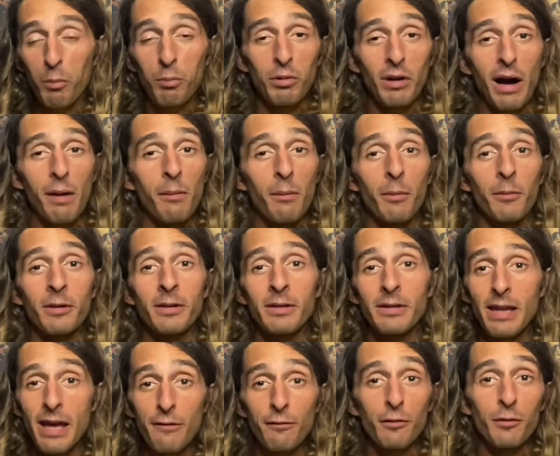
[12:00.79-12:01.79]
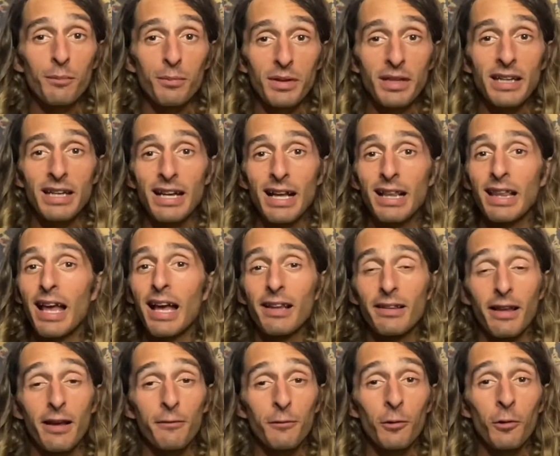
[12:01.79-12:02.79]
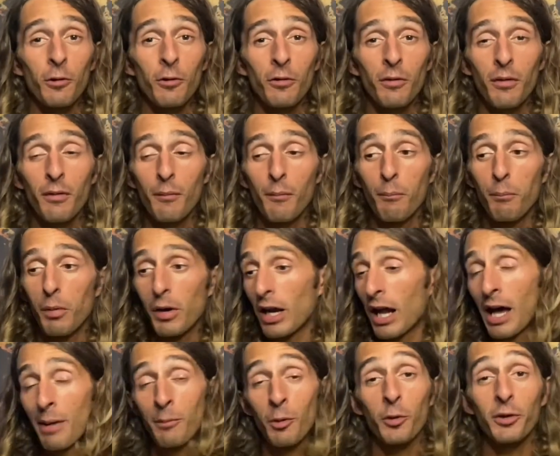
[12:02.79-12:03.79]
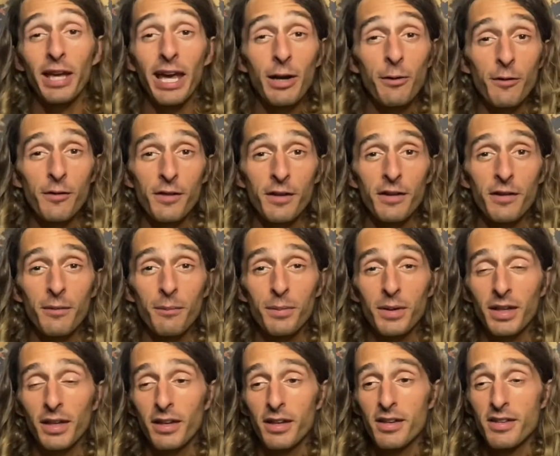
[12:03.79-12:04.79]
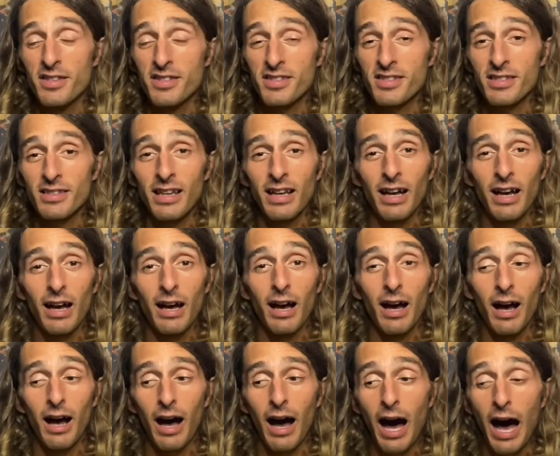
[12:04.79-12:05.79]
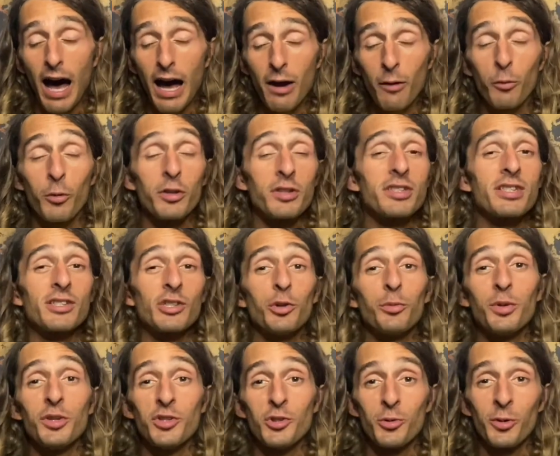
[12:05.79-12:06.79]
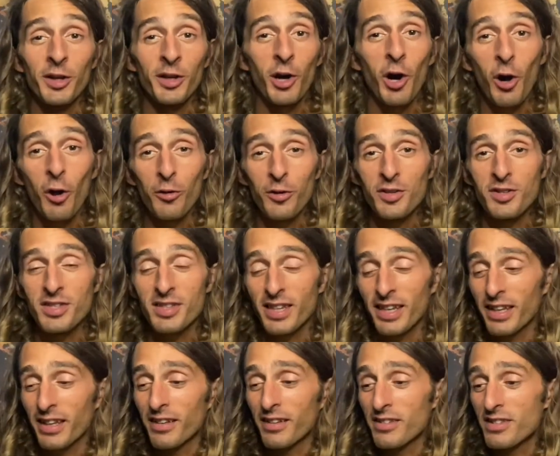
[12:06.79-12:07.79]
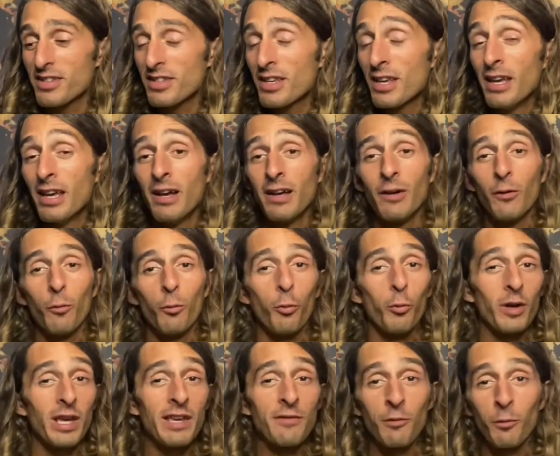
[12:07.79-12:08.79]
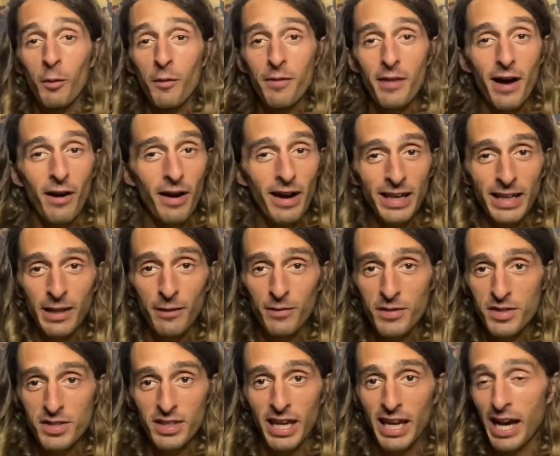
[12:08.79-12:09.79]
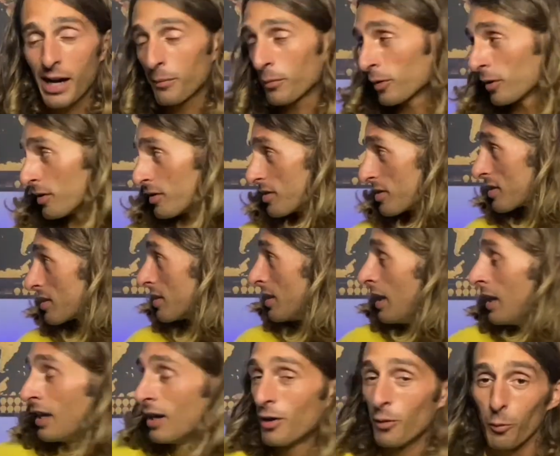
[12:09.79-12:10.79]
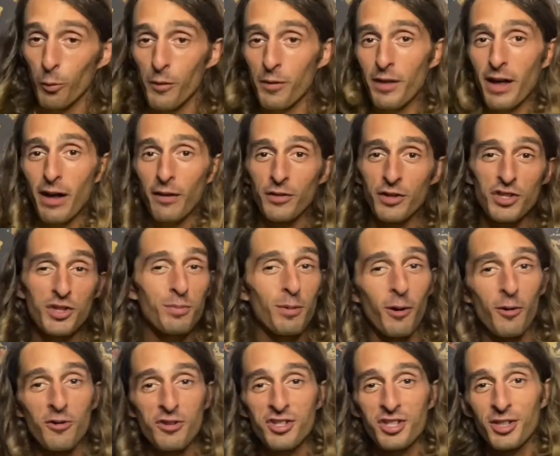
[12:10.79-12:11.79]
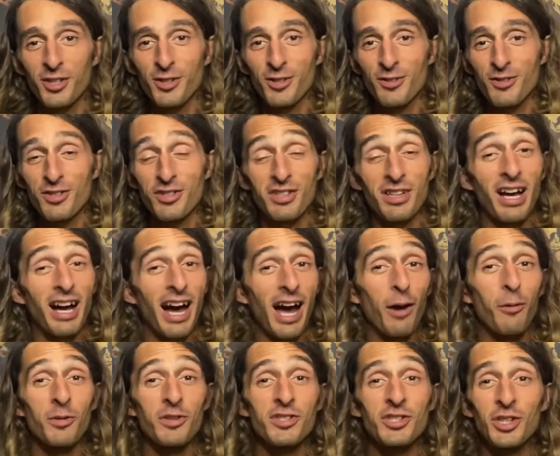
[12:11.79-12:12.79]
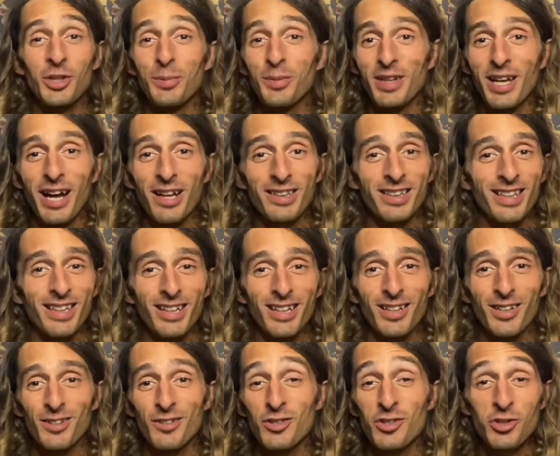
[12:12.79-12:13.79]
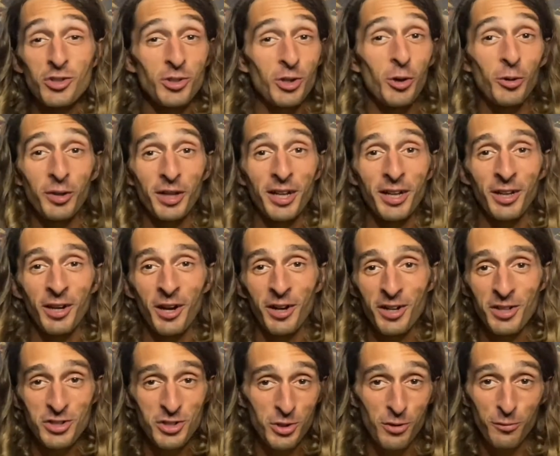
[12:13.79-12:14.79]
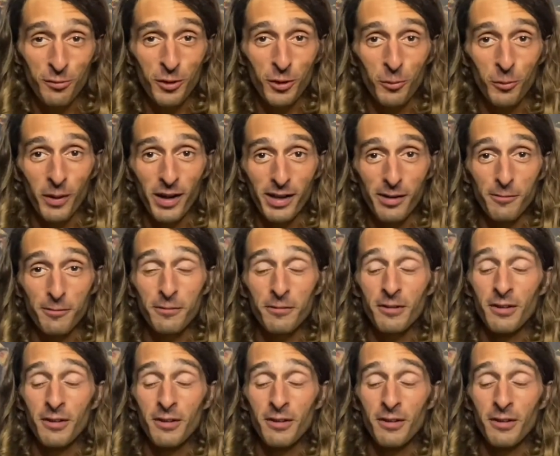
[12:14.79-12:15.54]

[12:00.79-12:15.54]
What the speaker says: probably never be at that level, but I'm okay with it because I would still be doing all these things even without any of these cameras, without these posters. I would still be out there stoking on a 2 foot wave.